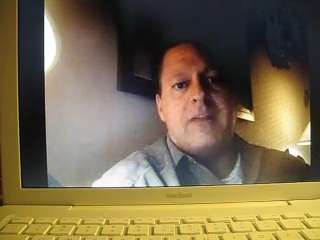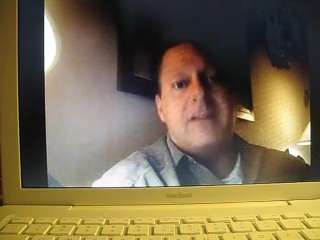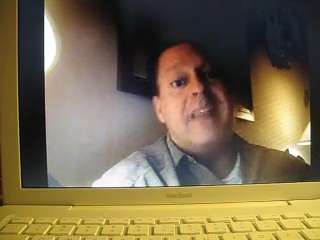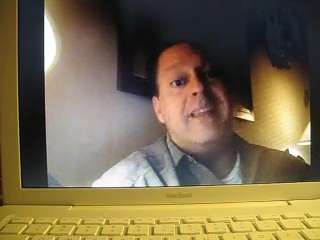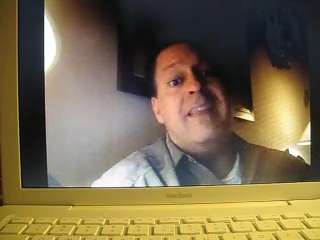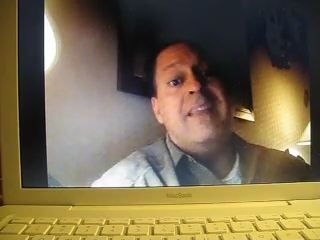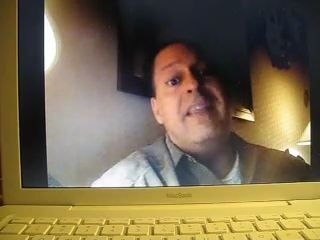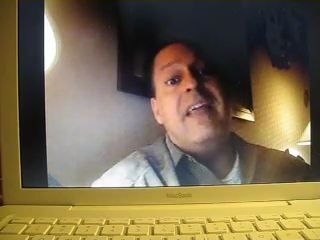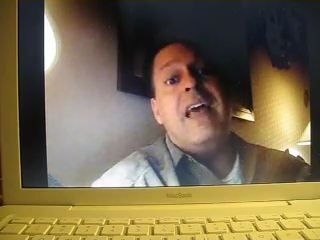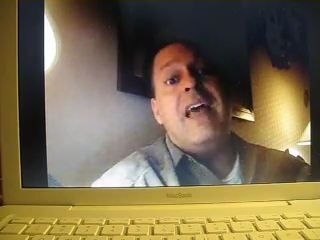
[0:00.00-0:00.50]
And
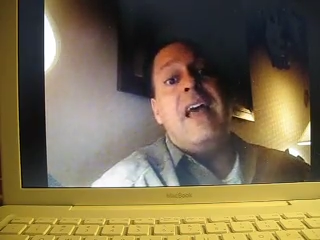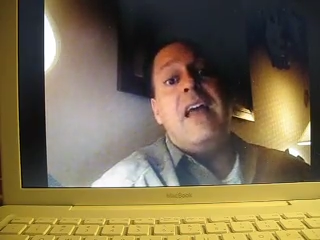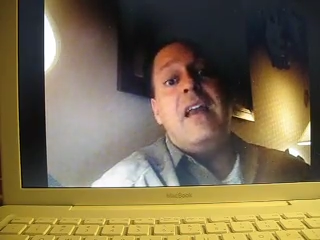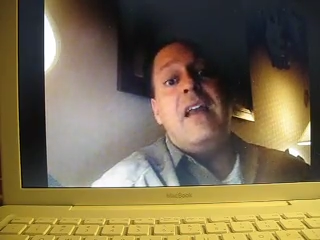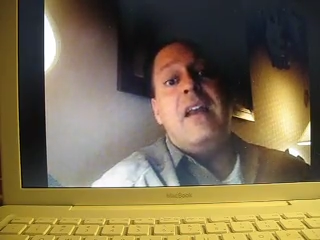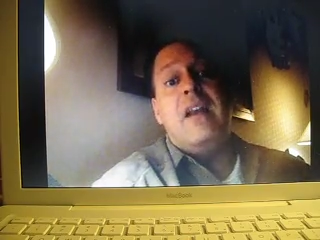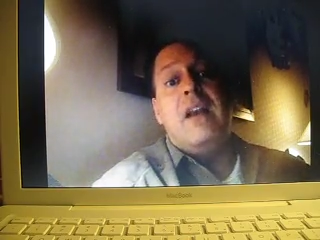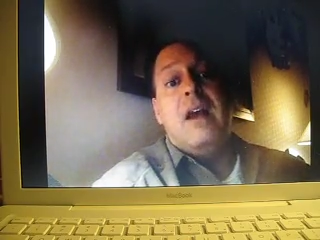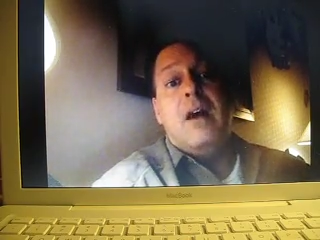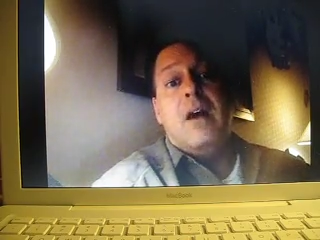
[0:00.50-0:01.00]
then
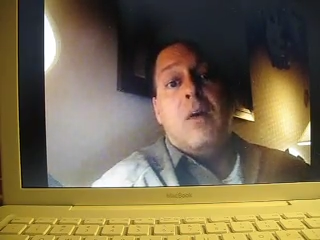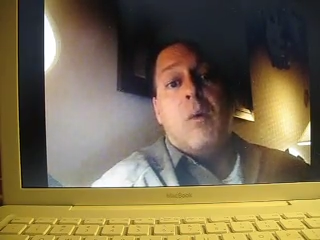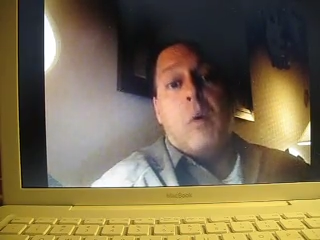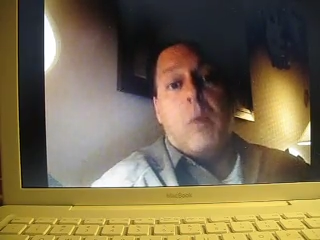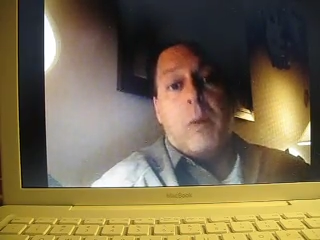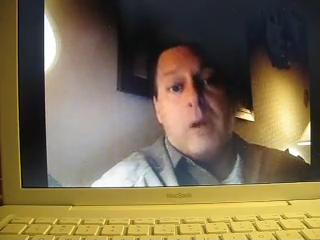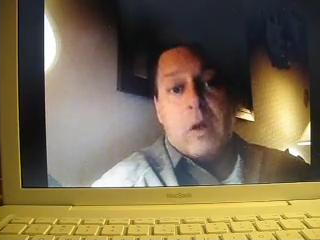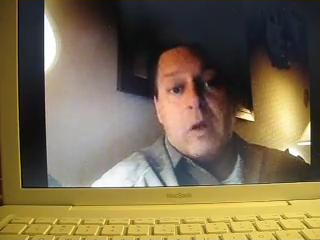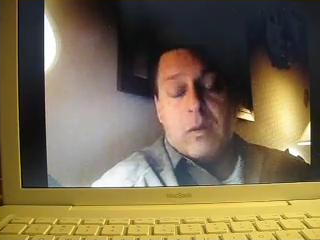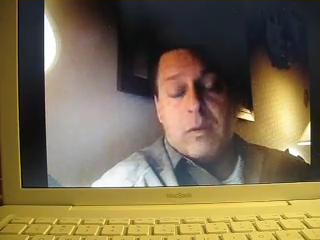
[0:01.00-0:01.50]
when
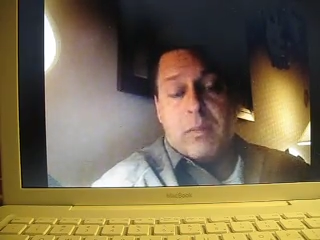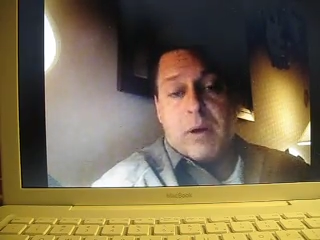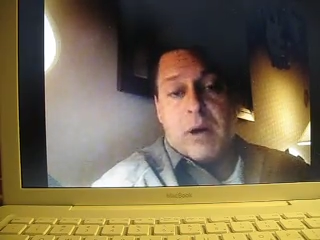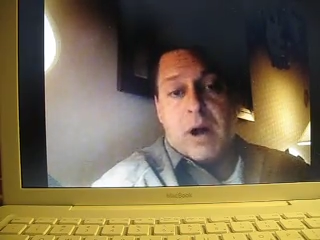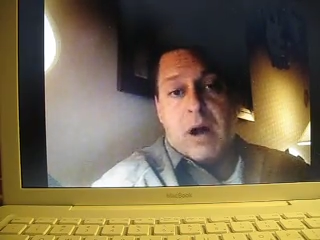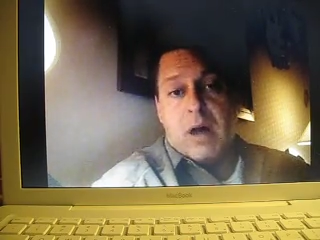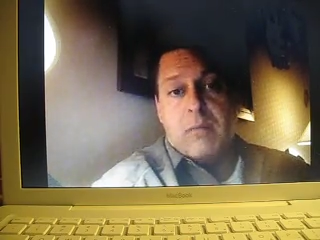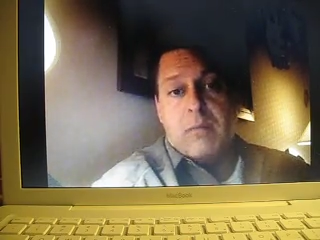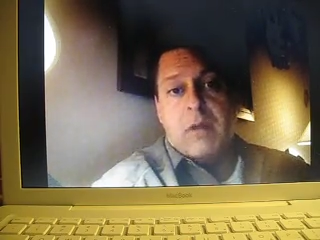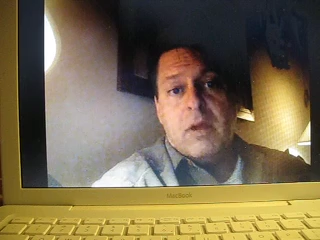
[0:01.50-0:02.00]
we know the
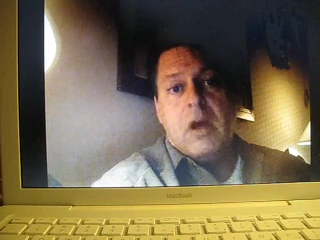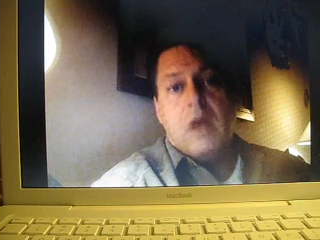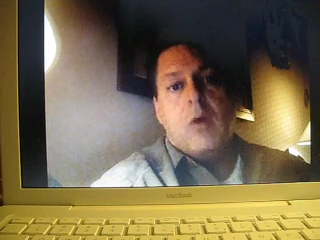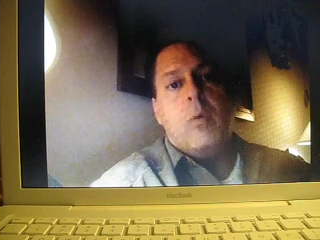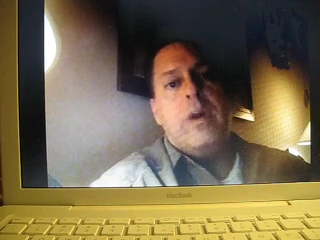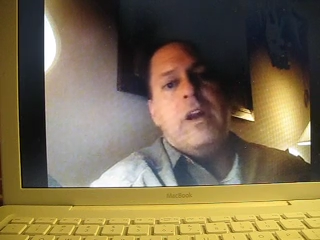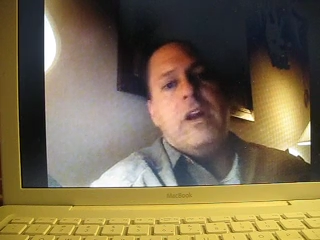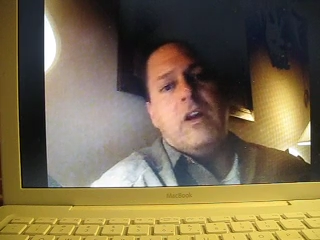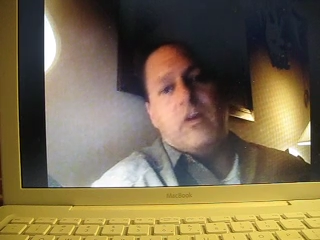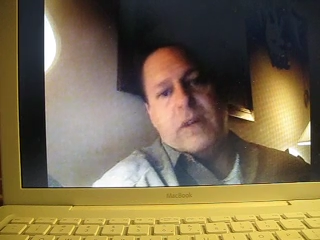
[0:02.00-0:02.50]
problem,
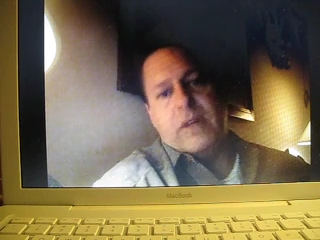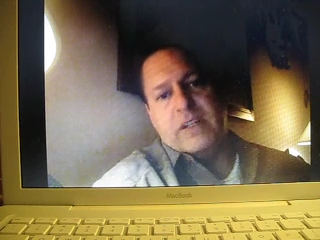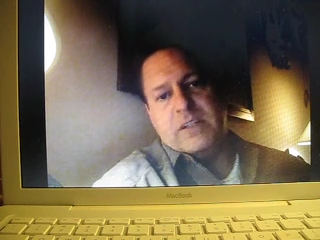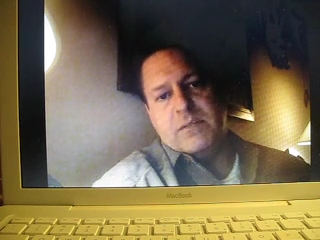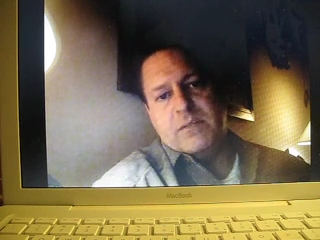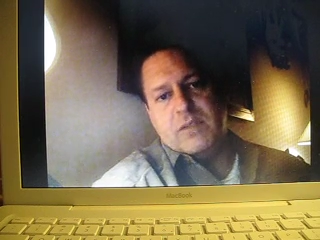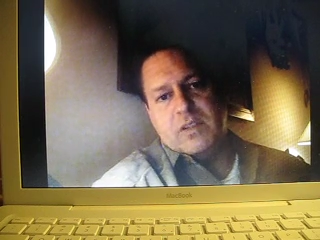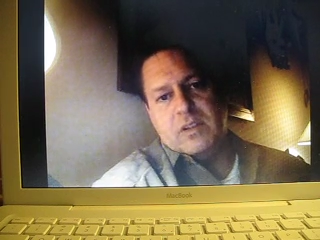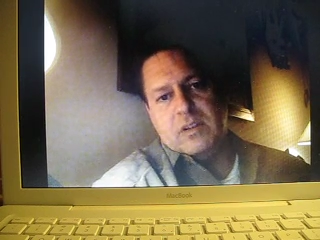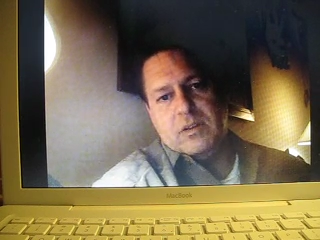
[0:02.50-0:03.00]
we can create
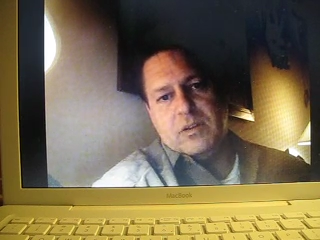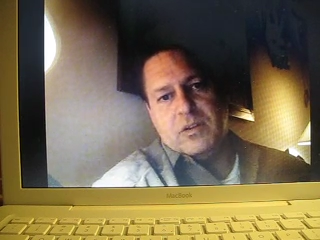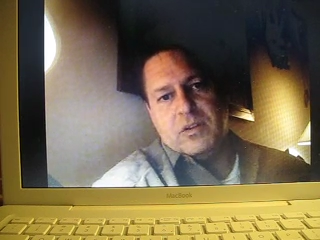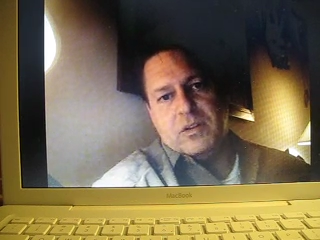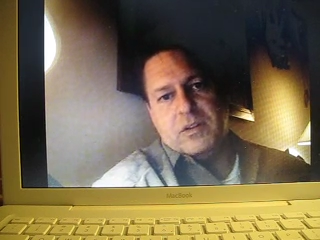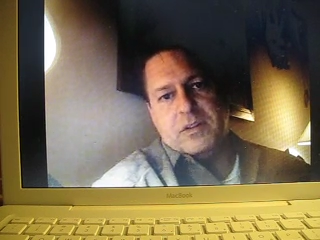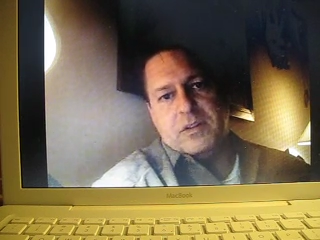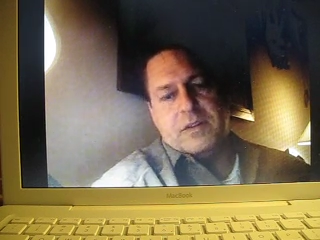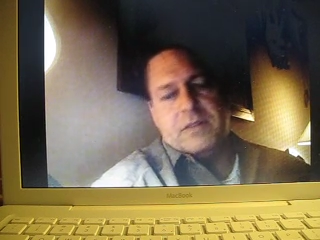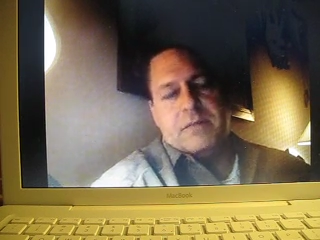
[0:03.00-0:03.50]
some
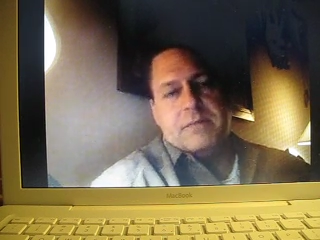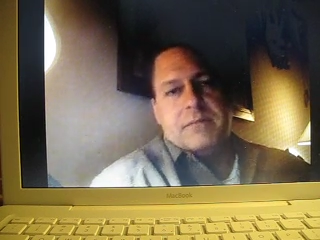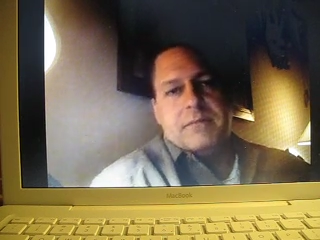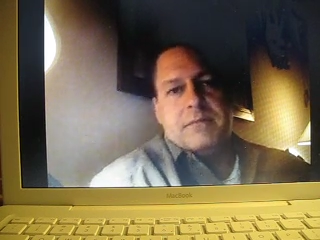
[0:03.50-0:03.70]
solutions.